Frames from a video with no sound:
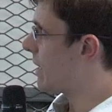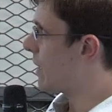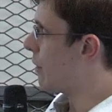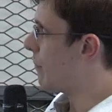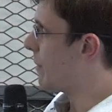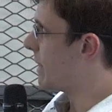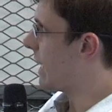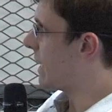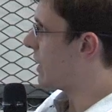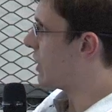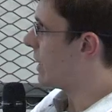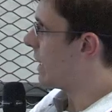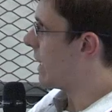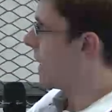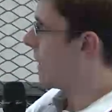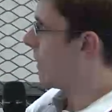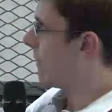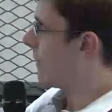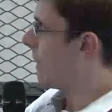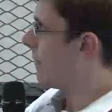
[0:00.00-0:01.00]
So
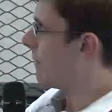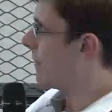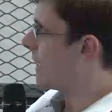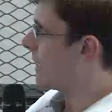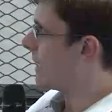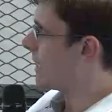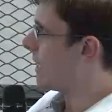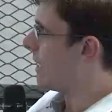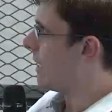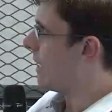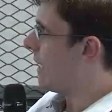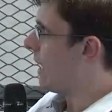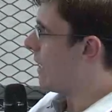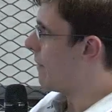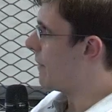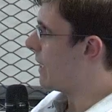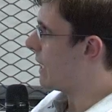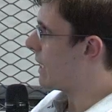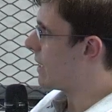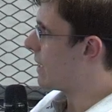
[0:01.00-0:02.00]
potentially, if
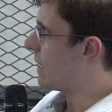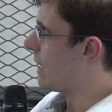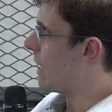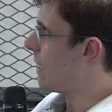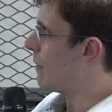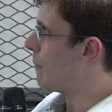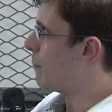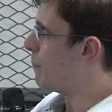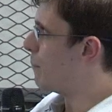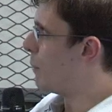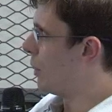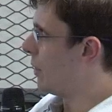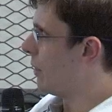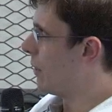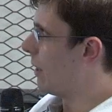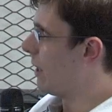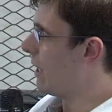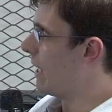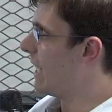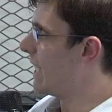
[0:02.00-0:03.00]
this
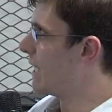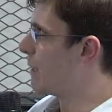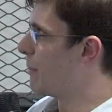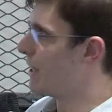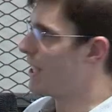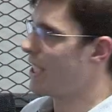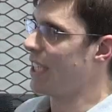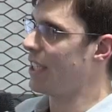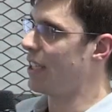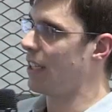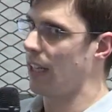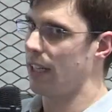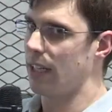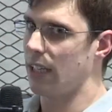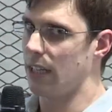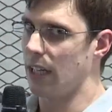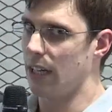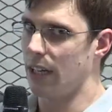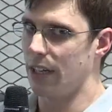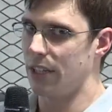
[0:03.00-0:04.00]
bundle is
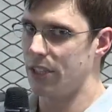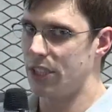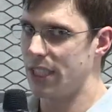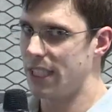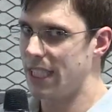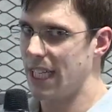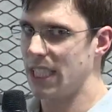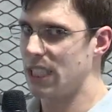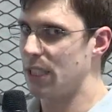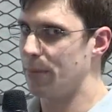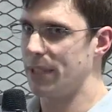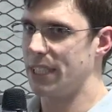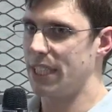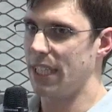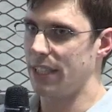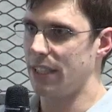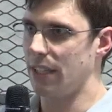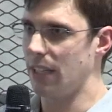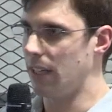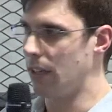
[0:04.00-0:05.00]
particularly large and takes a
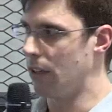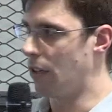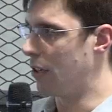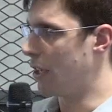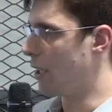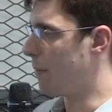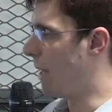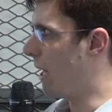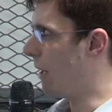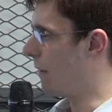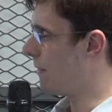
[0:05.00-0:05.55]
particularly long amount